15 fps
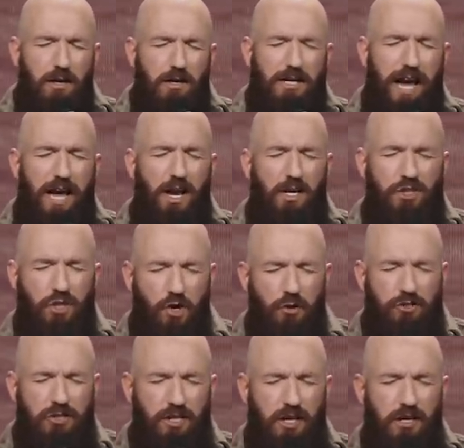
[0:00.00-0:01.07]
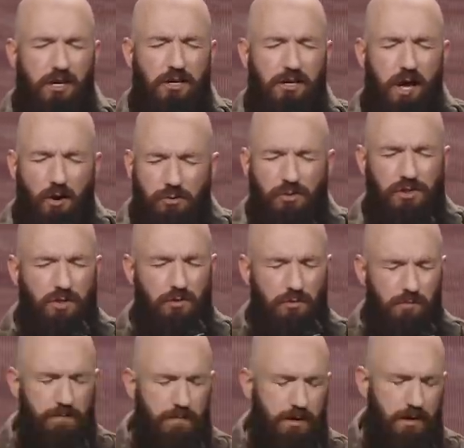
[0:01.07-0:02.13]
God, a church that knows you,
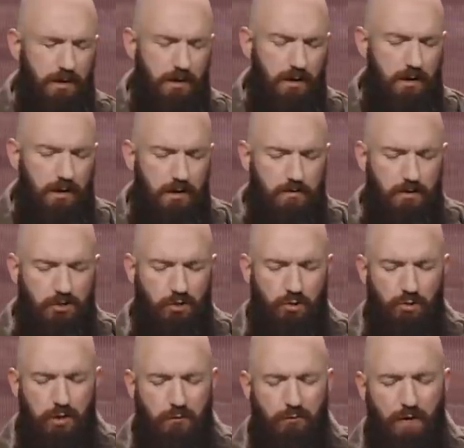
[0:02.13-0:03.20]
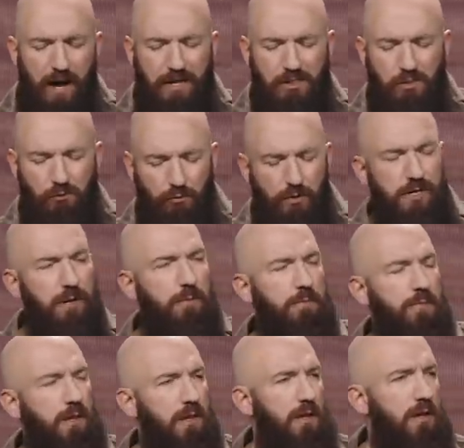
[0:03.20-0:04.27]
that truly finds
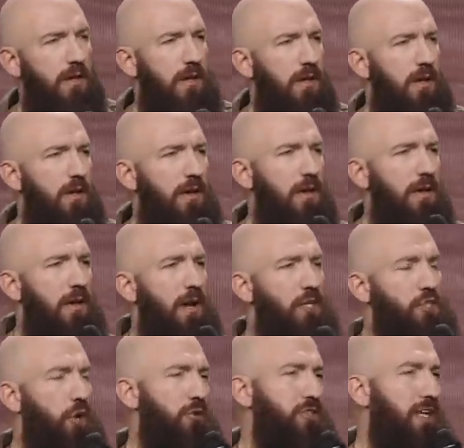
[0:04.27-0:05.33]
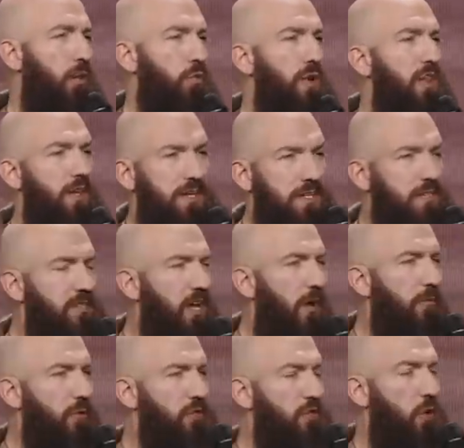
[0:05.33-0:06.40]
freedom, a church that really
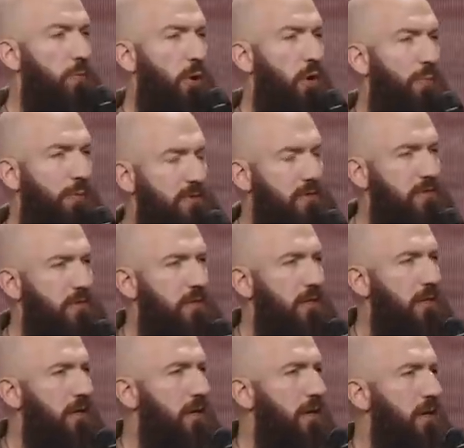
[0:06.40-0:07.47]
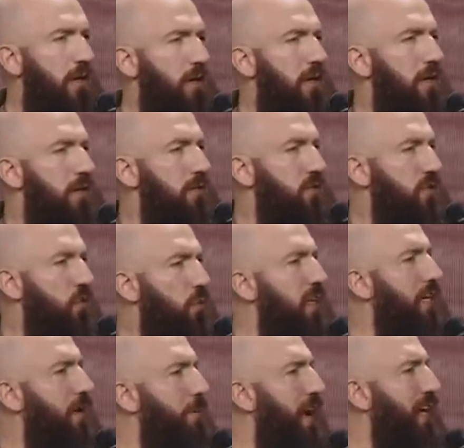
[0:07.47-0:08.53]
discovers their purpose so that we
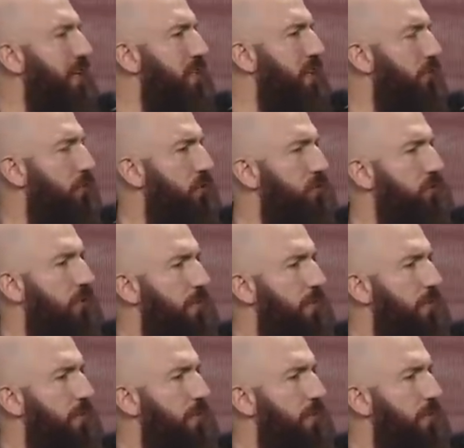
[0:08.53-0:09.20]
can make a difference from